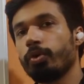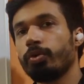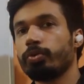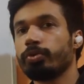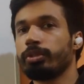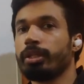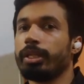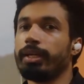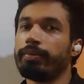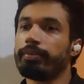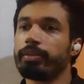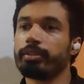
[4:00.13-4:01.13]
go to the
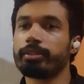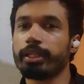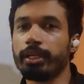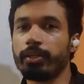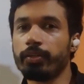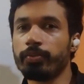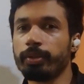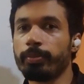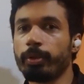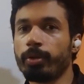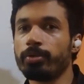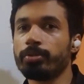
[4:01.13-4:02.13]
left side of my
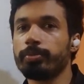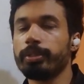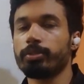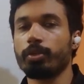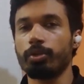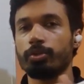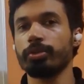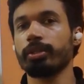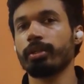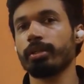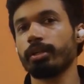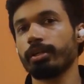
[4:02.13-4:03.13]
problem space or to
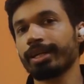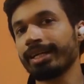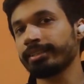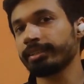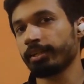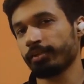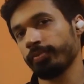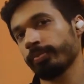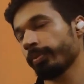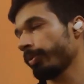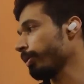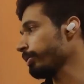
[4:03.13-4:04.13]
the right side of
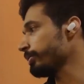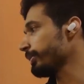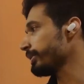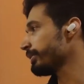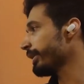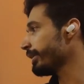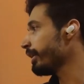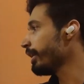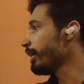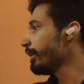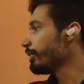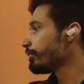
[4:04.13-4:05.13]
my problem space, right?
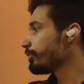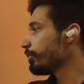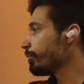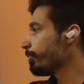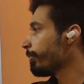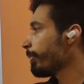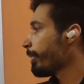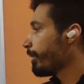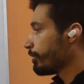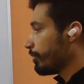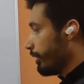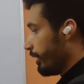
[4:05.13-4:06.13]
So
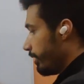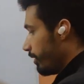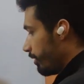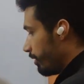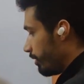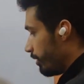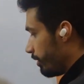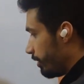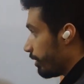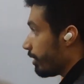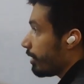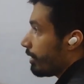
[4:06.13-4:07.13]
here,
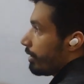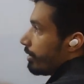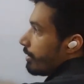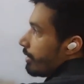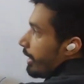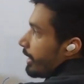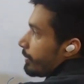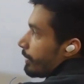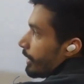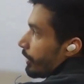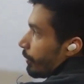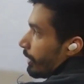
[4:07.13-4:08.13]
as for
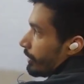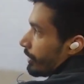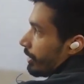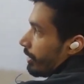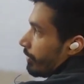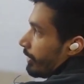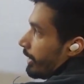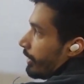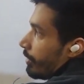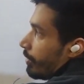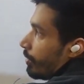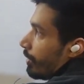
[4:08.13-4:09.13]
the equation, we
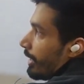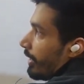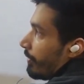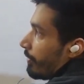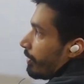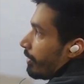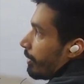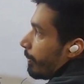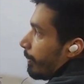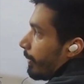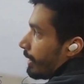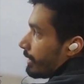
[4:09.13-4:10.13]
need to do left
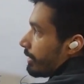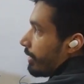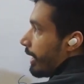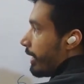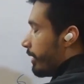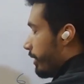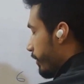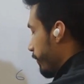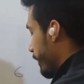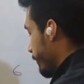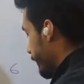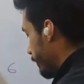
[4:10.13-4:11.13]
plus right
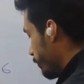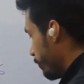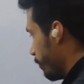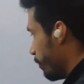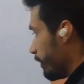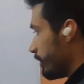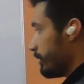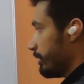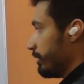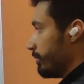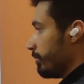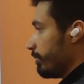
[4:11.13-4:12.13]
divided by 2. What
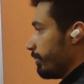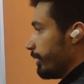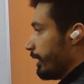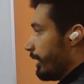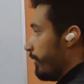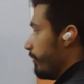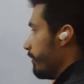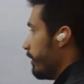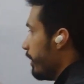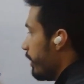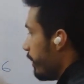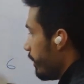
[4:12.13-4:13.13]
is my left?
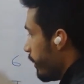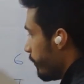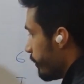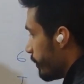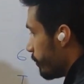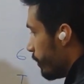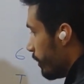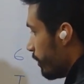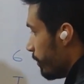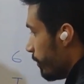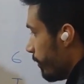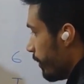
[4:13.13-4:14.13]
Left is
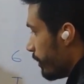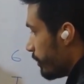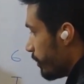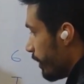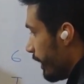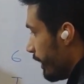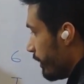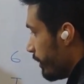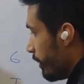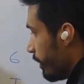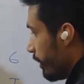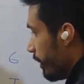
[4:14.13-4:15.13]
1 plus right,
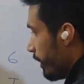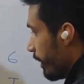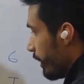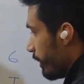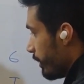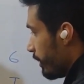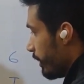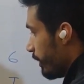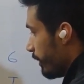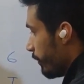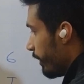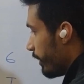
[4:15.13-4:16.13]
and
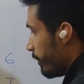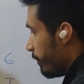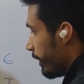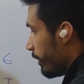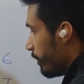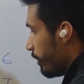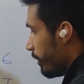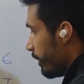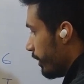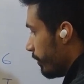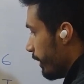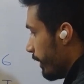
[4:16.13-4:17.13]
then divided by
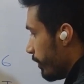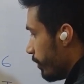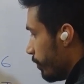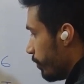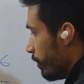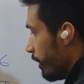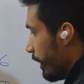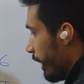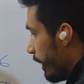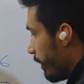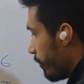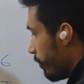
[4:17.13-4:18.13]
2,
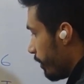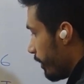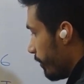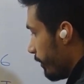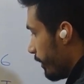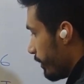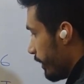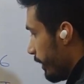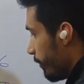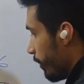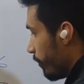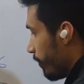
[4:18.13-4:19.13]
and it will give me a
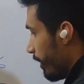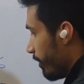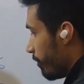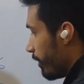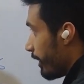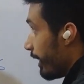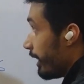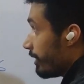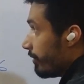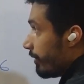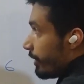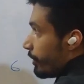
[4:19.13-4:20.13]
3.5. But
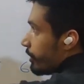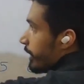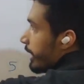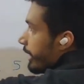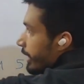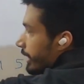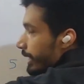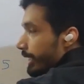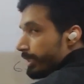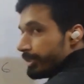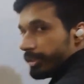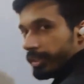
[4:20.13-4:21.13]
as we are using
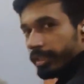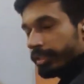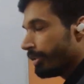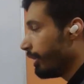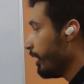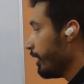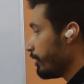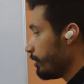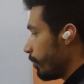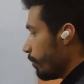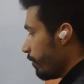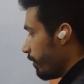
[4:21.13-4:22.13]
integer here,
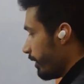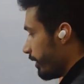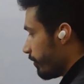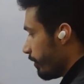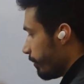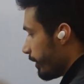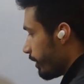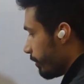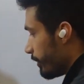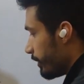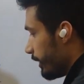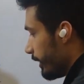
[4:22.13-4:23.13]
so it will
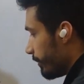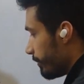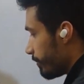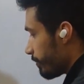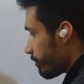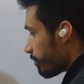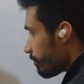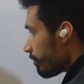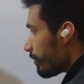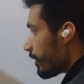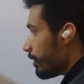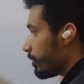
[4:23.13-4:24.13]
become a 3.
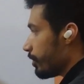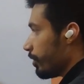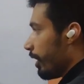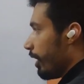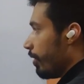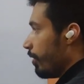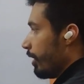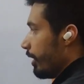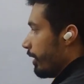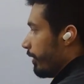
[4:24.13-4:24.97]
So now